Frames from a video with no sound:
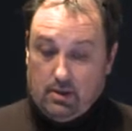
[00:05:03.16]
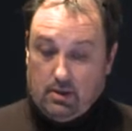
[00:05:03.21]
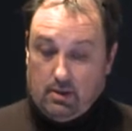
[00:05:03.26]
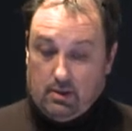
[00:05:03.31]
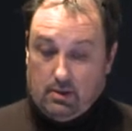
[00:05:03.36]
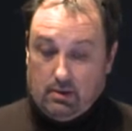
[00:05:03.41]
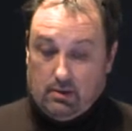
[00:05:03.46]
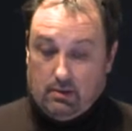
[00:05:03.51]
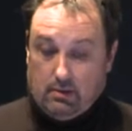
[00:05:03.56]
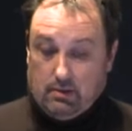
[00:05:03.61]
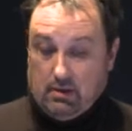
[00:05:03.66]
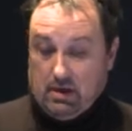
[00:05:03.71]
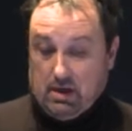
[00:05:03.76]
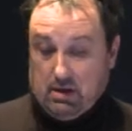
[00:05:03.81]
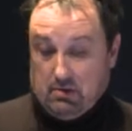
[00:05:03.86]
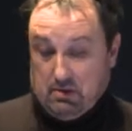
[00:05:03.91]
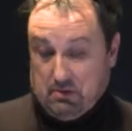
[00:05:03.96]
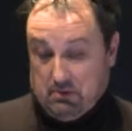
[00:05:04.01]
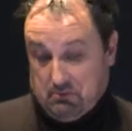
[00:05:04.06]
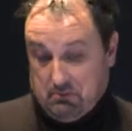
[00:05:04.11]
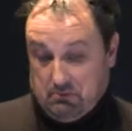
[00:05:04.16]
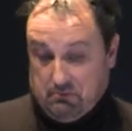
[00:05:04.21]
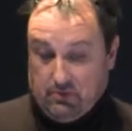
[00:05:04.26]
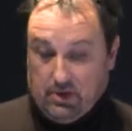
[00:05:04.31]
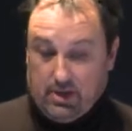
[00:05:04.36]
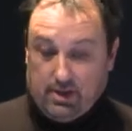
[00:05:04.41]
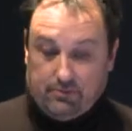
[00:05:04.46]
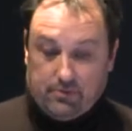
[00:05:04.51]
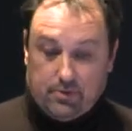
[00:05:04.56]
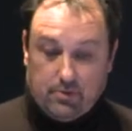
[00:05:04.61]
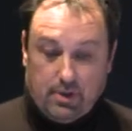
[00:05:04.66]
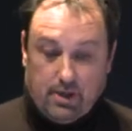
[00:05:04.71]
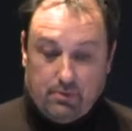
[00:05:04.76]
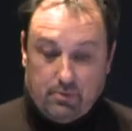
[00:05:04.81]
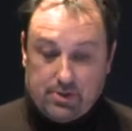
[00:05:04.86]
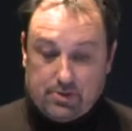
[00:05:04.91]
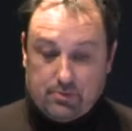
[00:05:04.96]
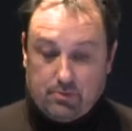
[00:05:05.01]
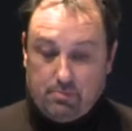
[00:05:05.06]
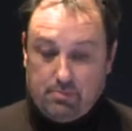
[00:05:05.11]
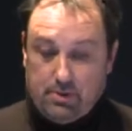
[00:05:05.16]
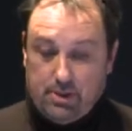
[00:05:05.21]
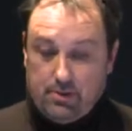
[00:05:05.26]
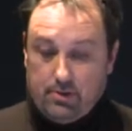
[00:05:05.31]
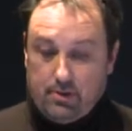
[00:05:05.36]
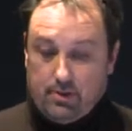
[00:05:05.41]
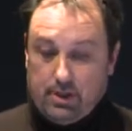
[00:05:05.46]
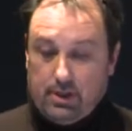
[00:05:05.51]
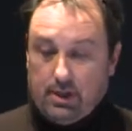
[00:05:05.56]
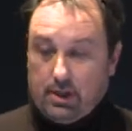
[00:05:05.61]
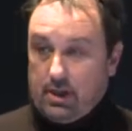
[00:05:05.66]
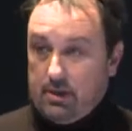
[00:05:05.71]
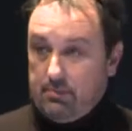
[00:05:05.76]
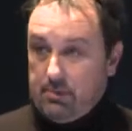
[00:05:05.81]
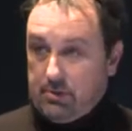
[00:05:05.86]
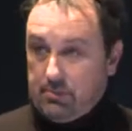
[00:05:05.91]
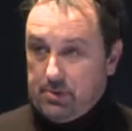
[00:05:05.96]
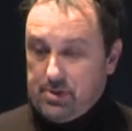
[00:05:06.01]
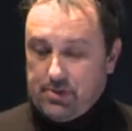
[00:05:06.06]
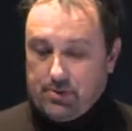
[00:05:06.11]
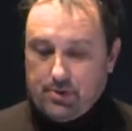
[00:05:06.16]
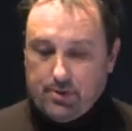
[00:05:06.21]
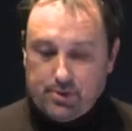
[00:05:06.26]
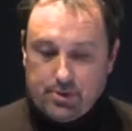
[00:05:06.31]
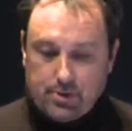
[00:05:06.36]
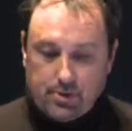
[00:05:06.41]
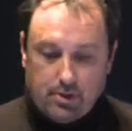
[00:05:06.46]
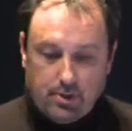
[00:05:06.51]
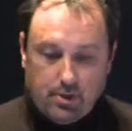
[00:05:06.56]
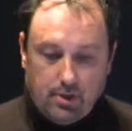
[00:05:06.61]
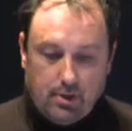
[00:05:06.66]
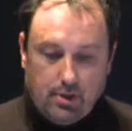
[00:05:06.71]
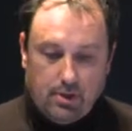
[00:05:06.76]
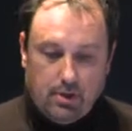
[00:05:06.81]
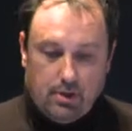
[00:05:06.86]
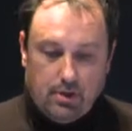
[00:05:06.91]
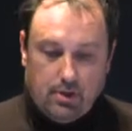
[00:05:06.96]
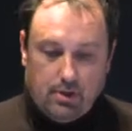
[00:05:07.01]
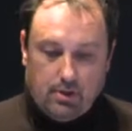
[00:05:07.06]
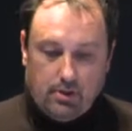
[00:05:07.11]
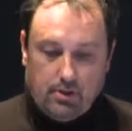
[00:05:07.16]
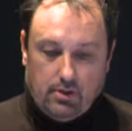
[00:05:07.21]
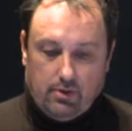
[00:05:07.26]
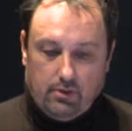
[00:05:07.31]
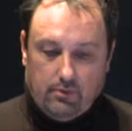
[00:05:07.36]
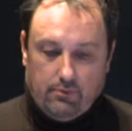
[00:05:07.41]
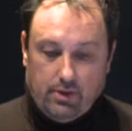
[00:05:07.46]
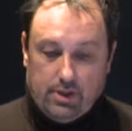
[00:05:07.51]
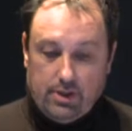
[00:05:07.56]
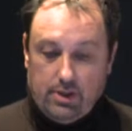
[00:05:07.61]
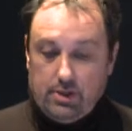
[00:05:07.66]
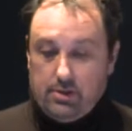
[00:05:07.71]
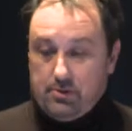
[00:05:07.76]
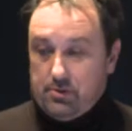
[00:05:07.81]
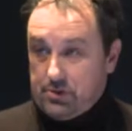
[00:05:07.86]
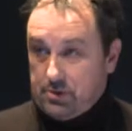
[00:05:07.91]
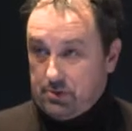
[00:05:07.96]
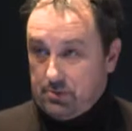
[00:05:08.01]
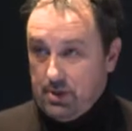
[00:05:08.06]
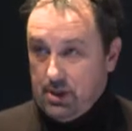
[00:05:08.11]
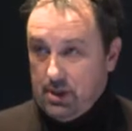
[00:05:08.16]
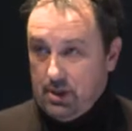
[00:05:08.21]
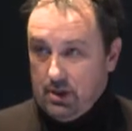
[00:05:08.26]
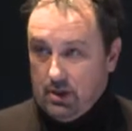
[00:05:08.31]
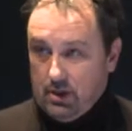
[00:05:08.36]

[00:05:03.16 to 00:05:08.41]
uh, then after I was group leader in academic research, uh, then in industry,